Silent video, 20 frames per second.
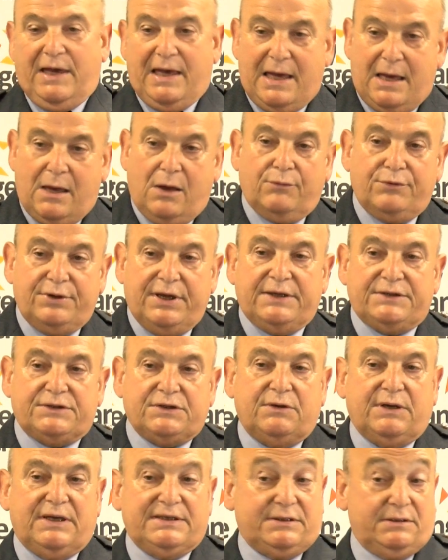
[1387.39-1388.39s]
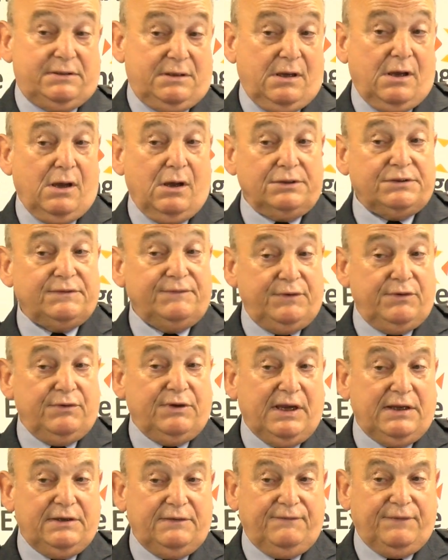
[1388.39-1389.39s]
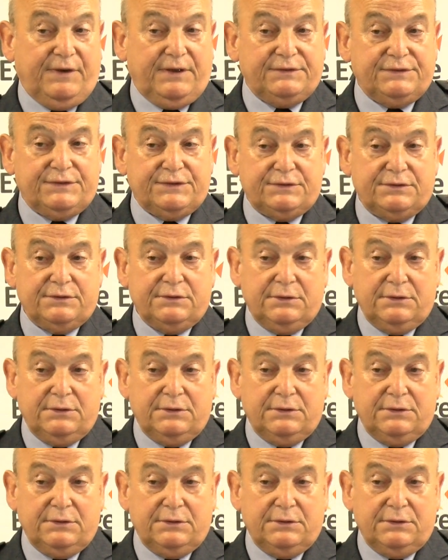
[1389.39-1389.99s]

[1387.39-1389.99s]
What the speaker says: how NATO is at the heart of UK defence